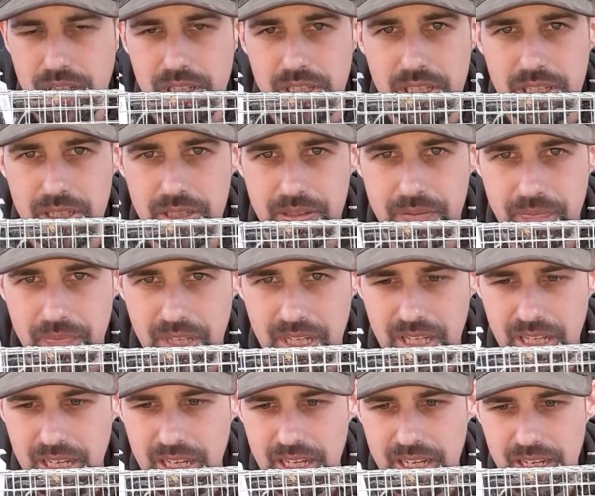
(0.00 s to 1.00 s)
uh,
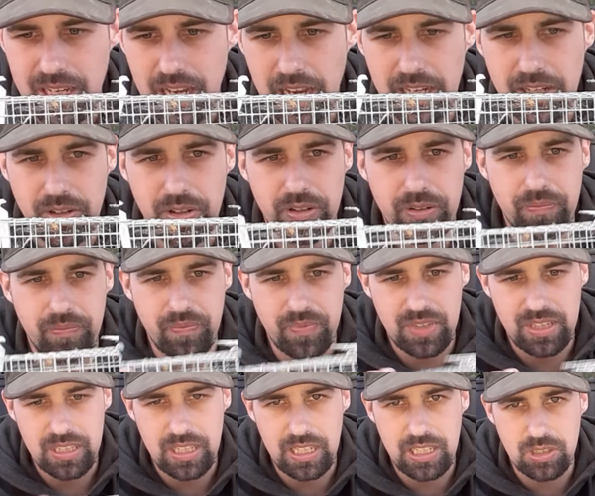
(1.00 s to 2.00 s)
hanger
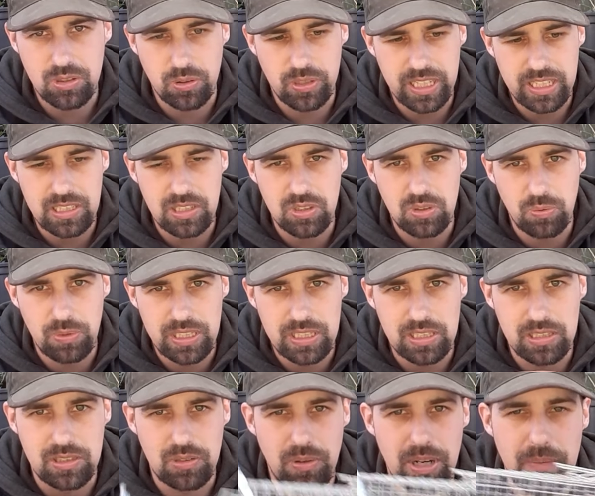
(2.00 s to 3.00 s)
that is connected with
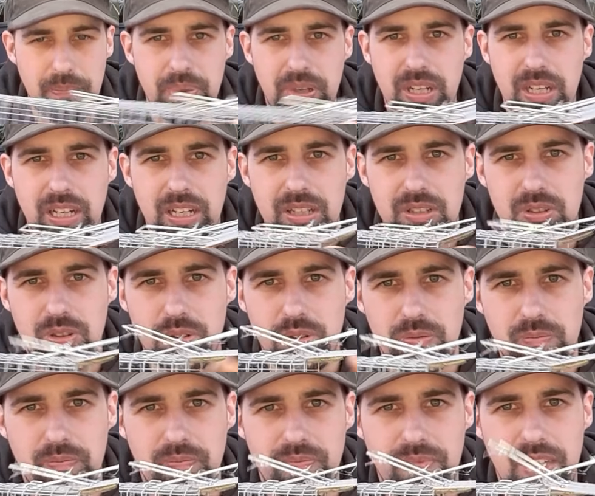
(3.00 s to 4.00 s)
the trap.
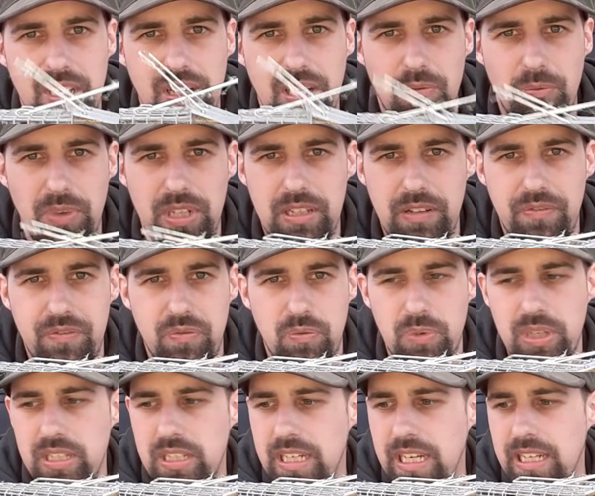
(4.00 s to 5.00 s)
So when the
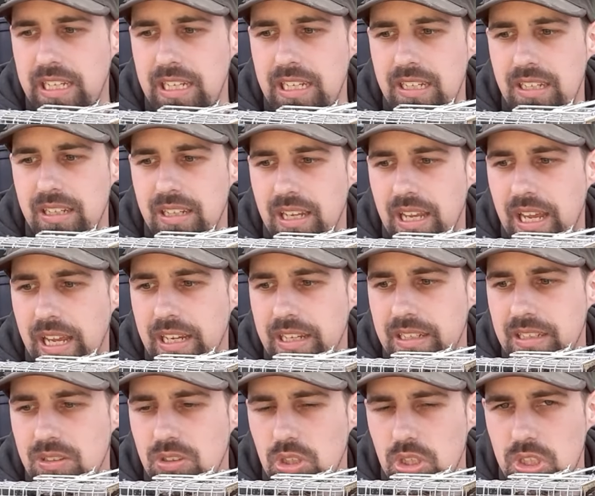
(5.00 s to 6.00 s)
one get in
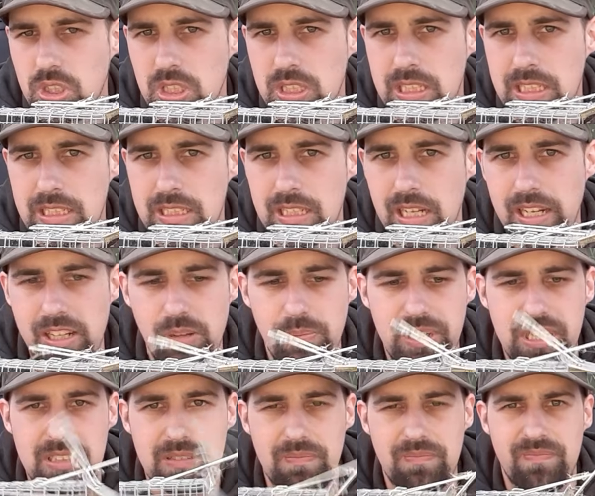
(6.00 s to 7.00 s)
and touches it a little
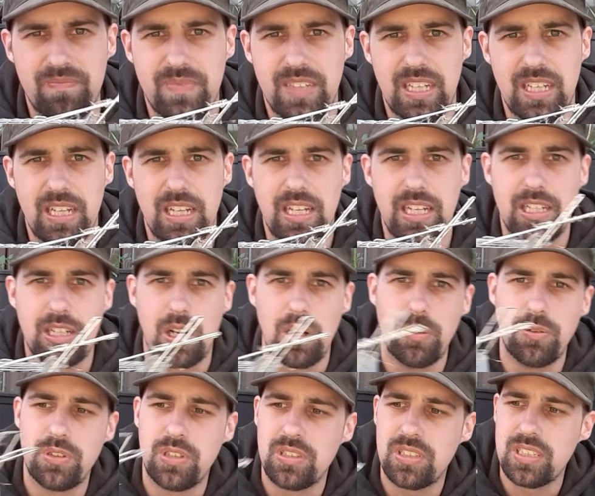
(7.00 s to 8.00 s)
bit, it
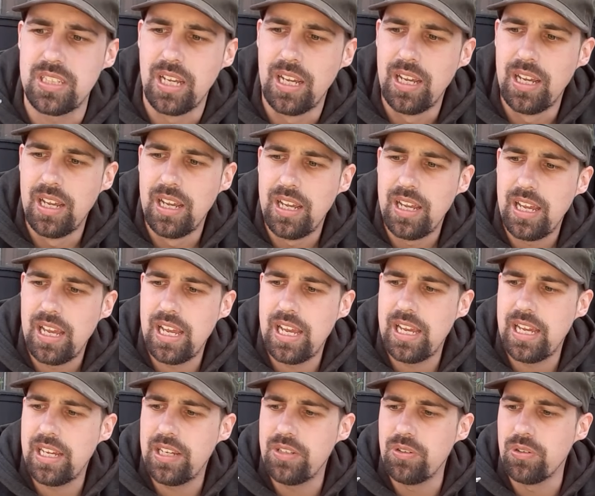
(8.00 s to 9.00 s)
closes
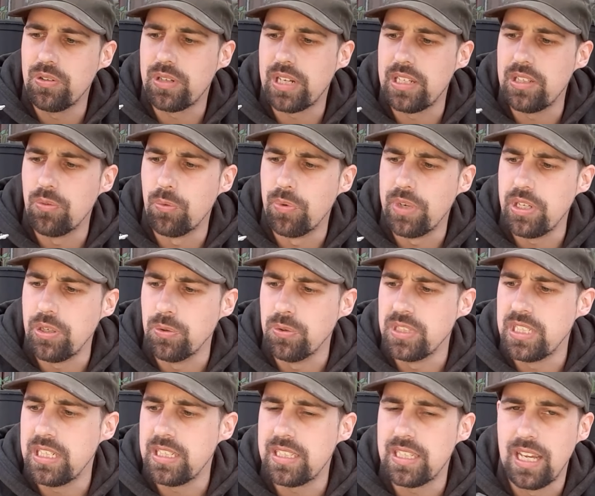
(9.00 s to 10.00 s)
and you can
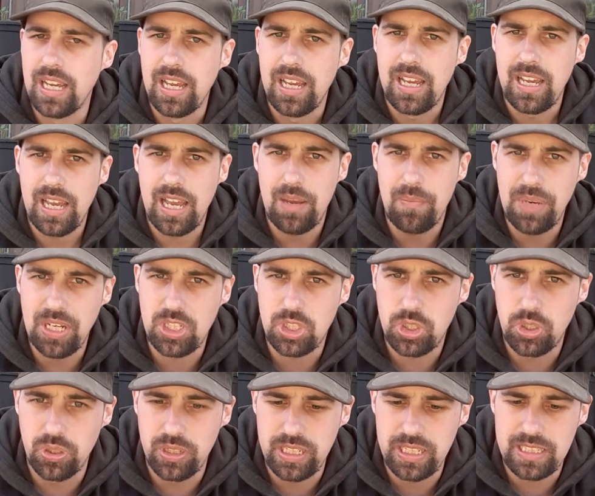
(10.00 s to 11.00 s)
reuse it and make
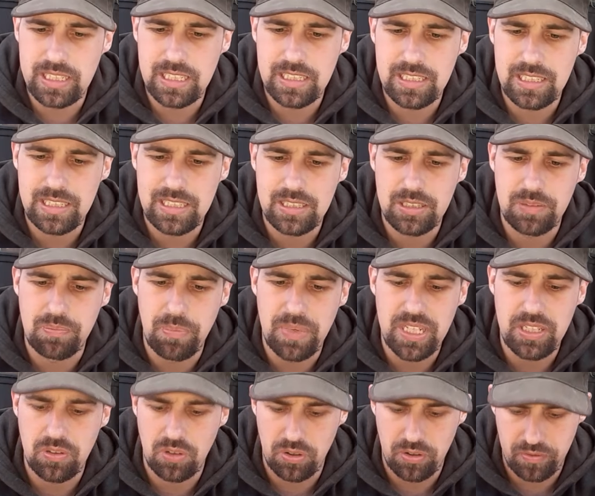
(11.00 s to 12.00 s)
sure that this is
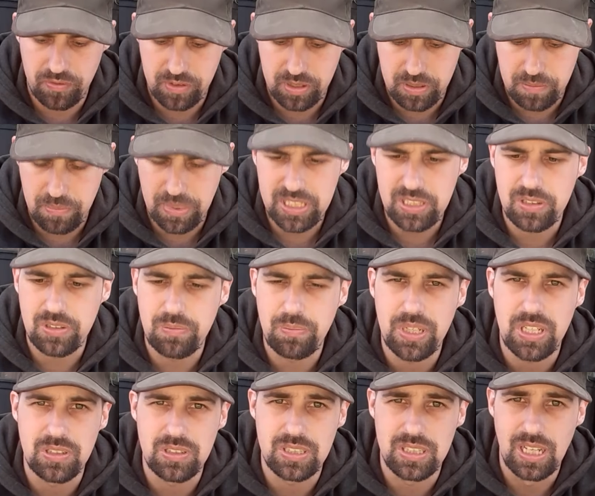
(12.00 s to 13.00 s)
made of uh, metal
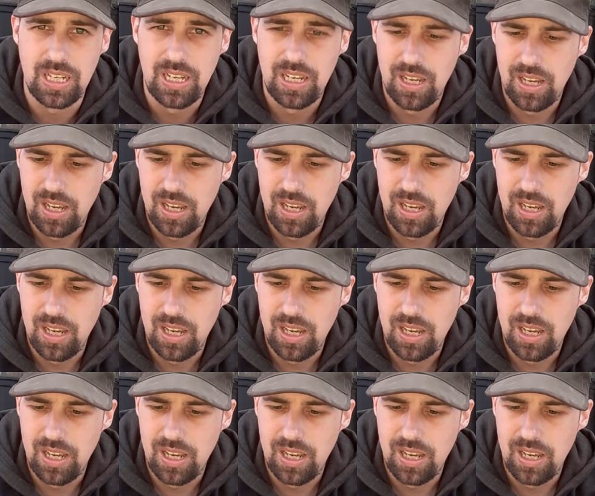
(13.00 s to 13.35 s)
because